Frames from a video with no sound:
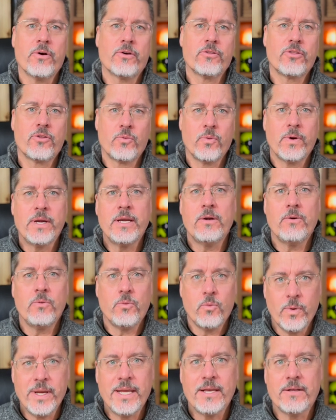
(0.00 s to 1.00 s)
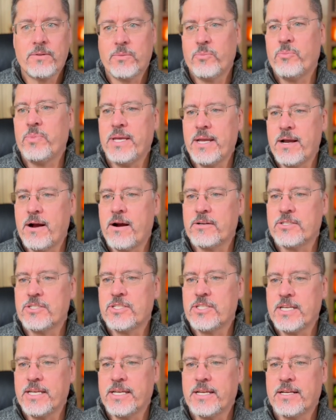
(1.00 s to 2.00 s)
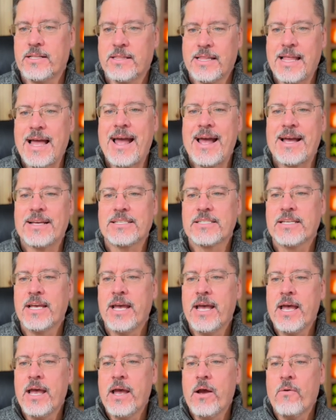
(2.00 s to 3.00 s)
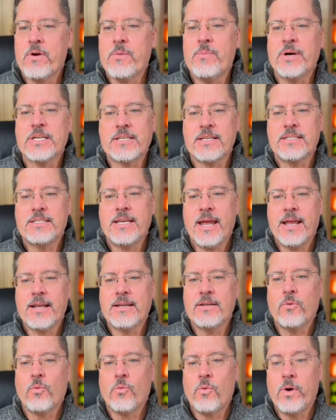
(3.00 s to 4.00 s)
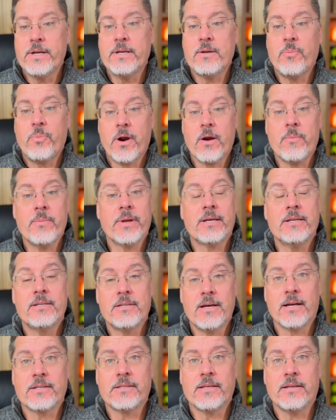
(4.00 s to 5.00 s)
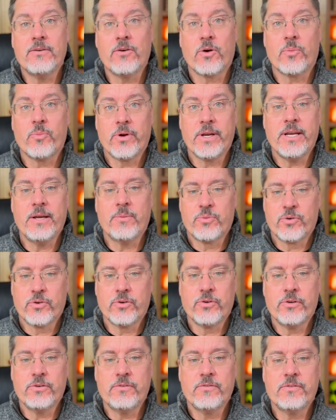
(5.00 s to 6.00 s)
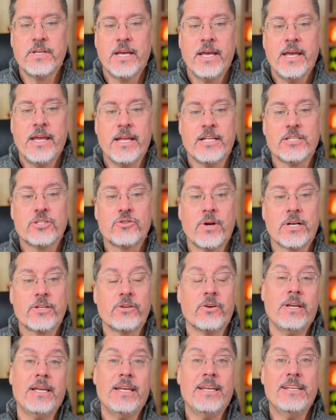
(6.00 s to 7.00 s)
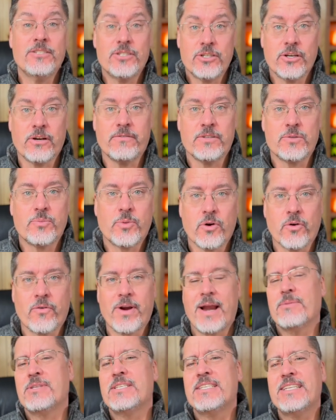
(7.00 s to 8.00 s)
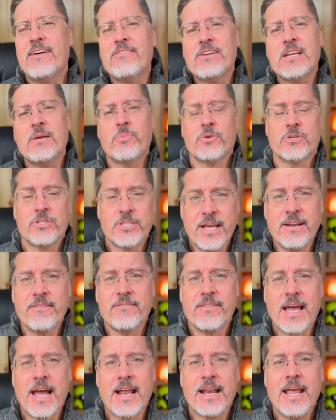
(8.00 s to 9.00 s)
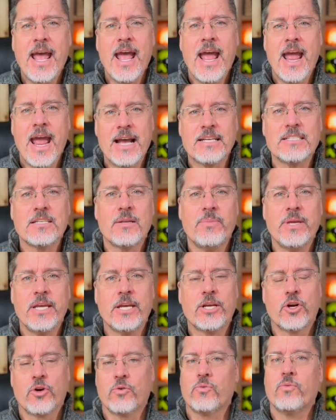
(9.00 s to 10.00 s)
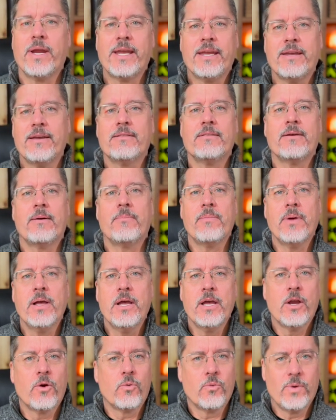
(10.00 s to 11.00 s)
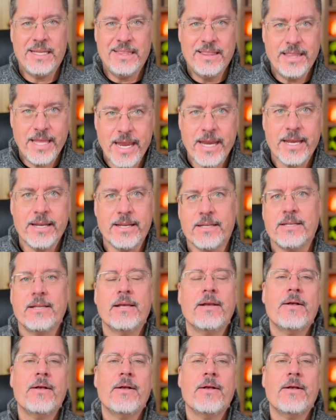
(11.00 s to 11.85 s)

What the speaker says: 3-wheel BRC class. We must attend 1 department-conducted or pre-approved instructor in-service program. 70% of that has to be curriculum-related.